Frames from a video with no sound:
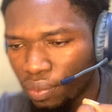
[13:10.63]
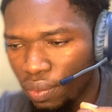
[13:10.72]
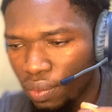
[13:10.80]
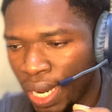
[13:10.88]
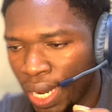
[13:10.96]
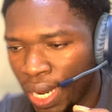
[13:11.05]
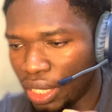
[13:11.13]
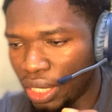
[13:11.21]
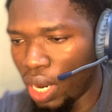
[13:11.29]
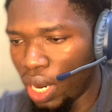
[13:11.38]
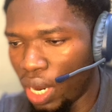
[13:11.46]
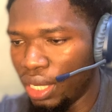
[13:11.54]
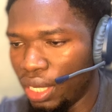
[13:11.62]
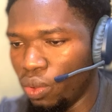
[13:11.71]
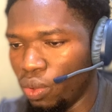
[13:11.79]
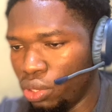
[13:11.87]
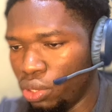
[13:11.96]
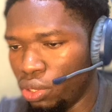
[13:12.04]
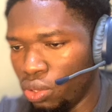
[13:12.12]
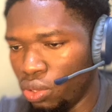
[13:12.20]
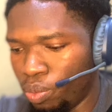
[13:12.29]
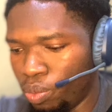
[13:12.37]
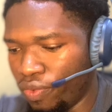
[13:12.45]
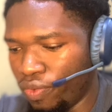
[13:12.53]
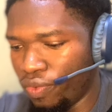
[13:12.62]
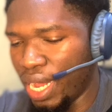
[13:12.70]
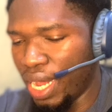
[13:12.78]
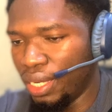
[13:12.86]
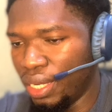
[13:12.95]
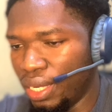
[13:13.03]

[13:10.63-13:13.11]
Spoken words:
I think what I did was to provide